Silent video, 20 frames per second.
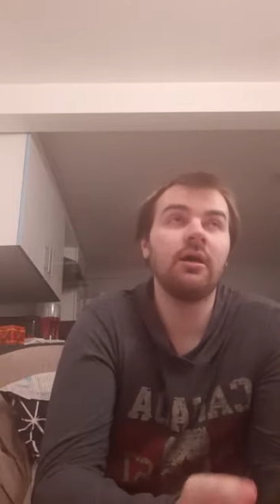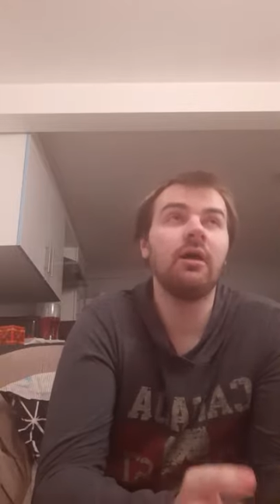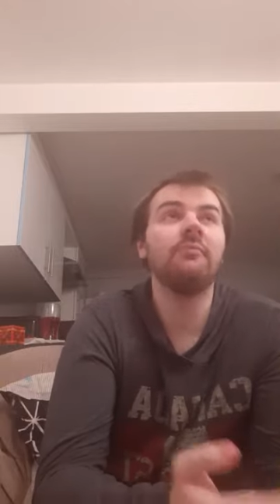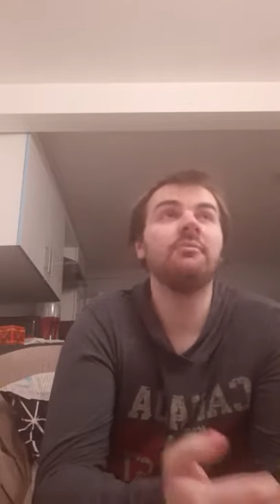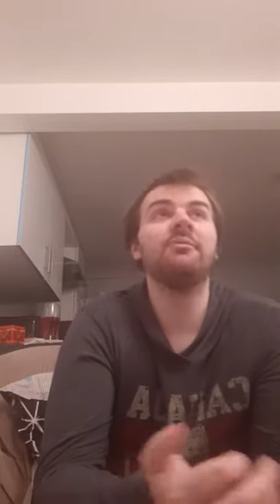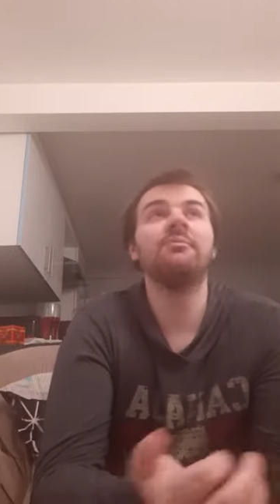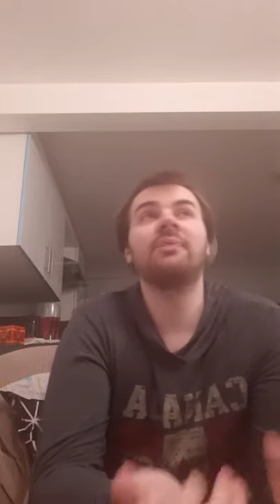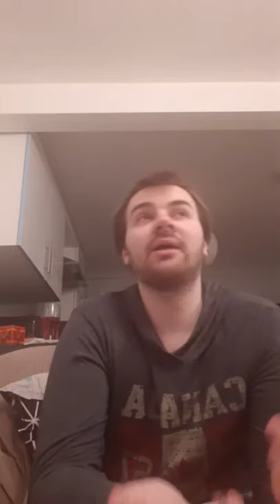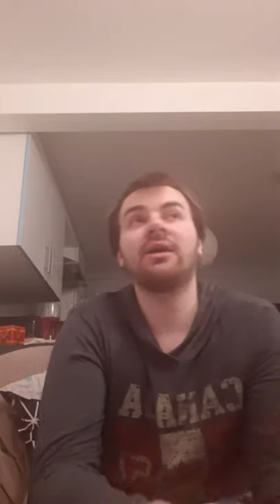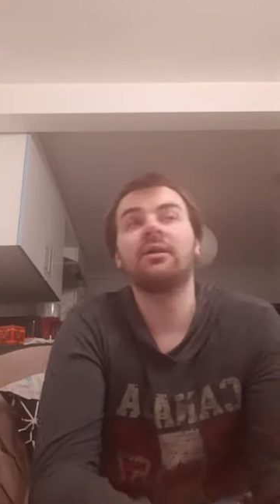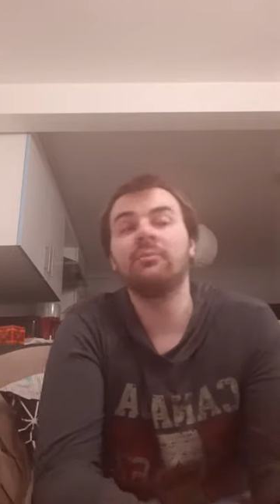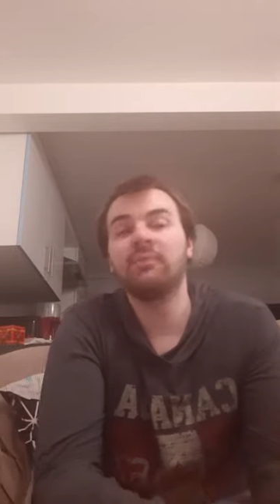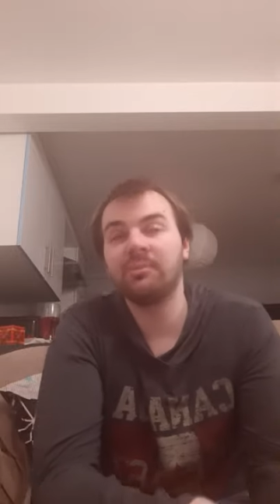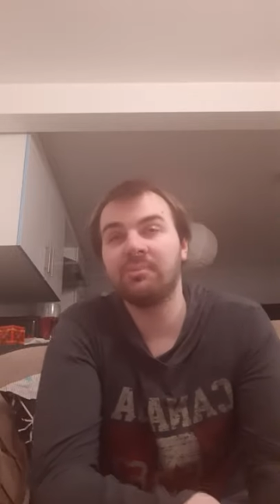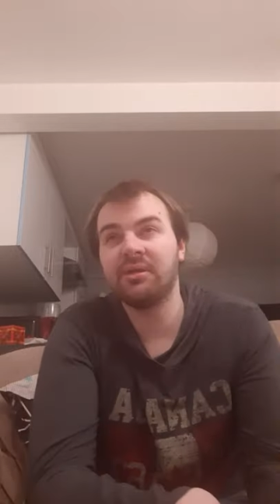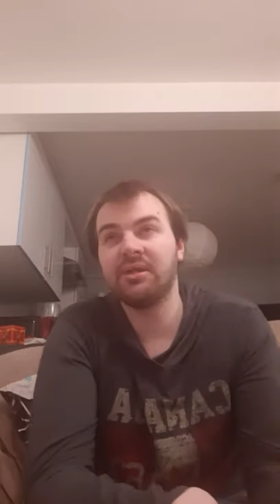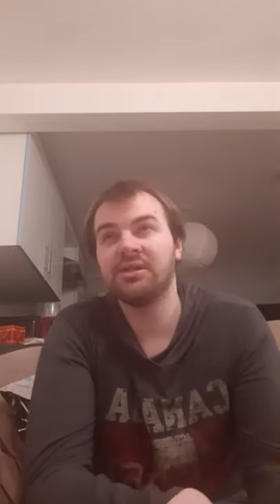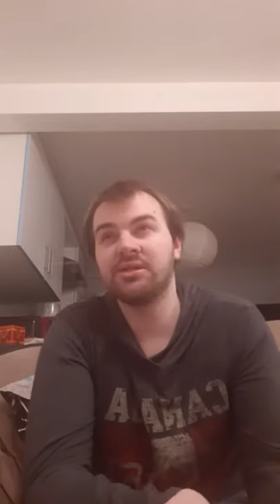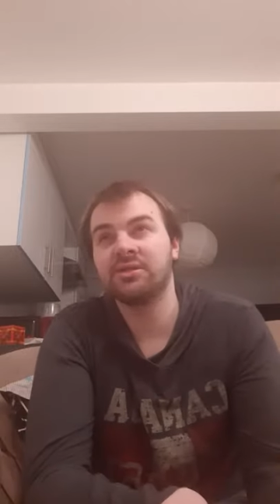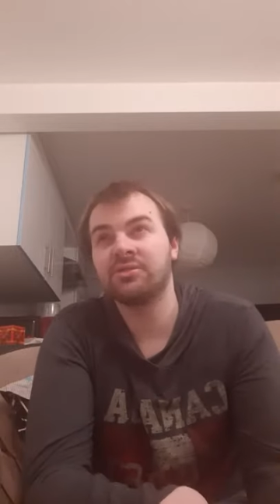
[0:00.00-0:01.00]
I've been back on my
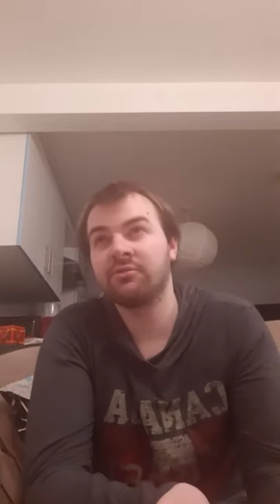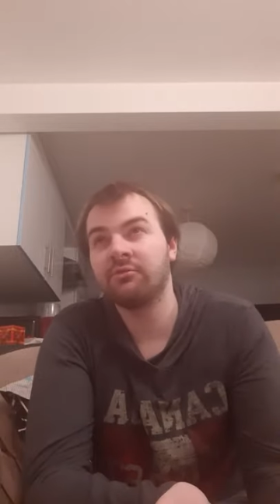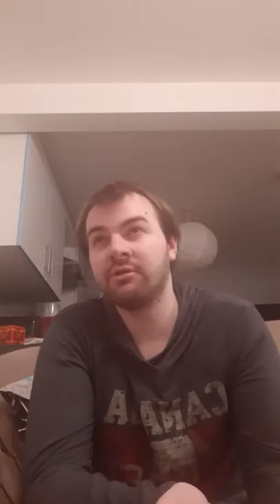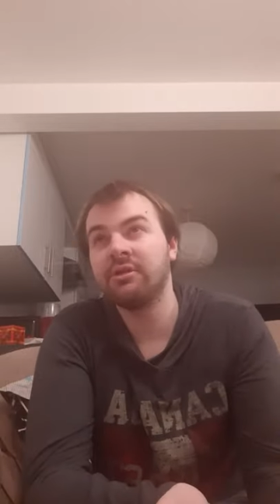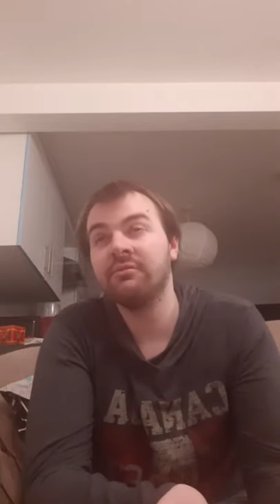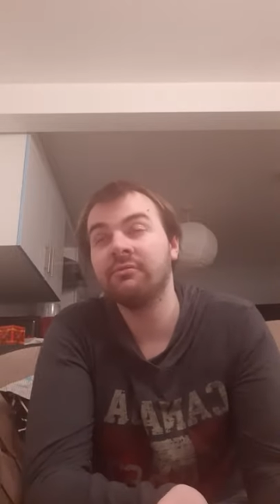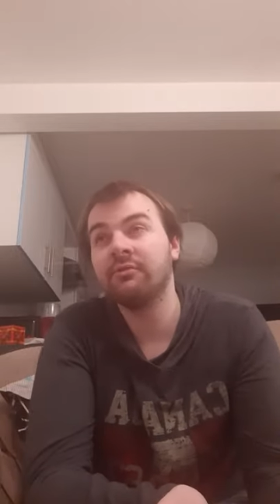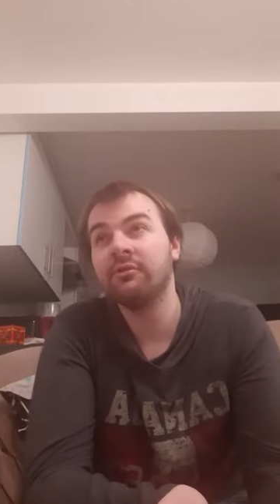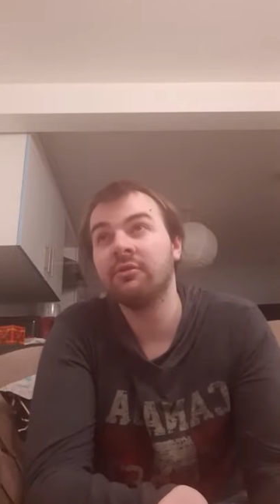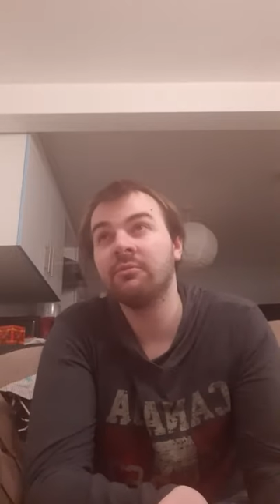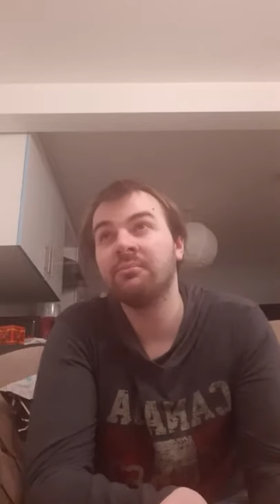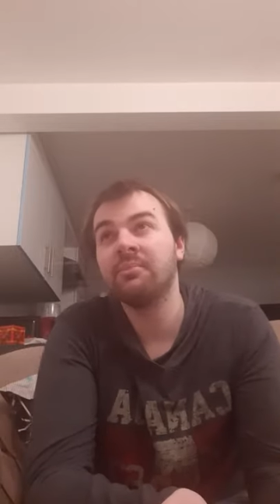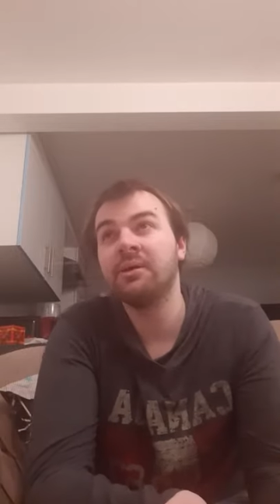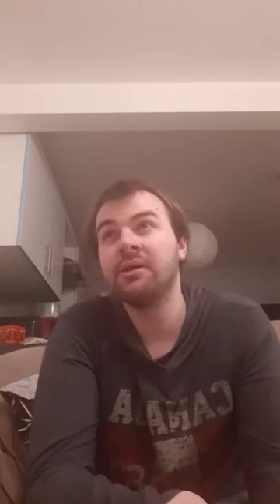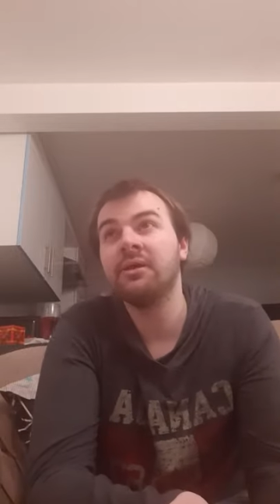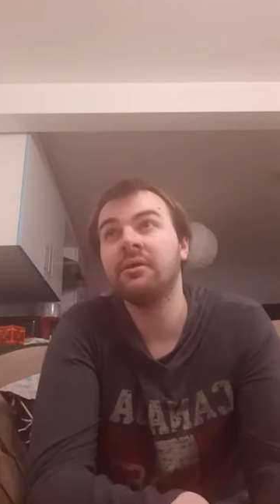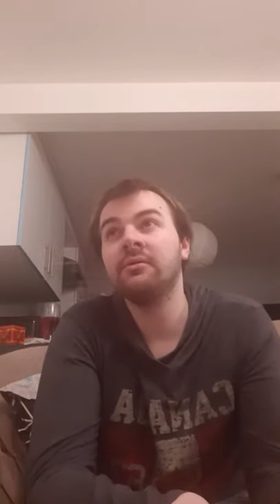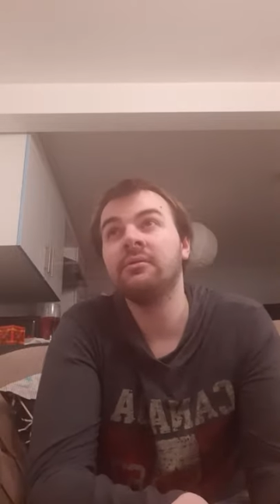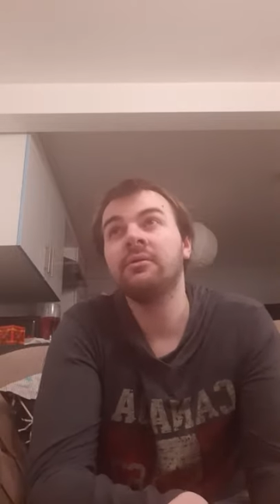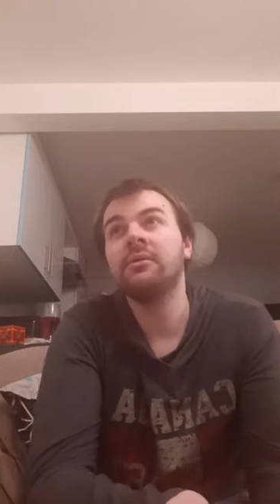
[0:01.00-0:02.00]
PS3 for a
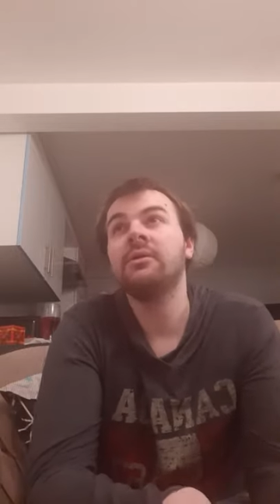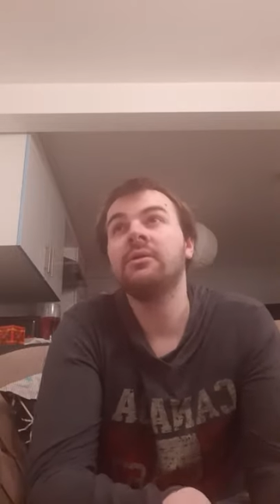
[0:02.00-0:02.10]
bit.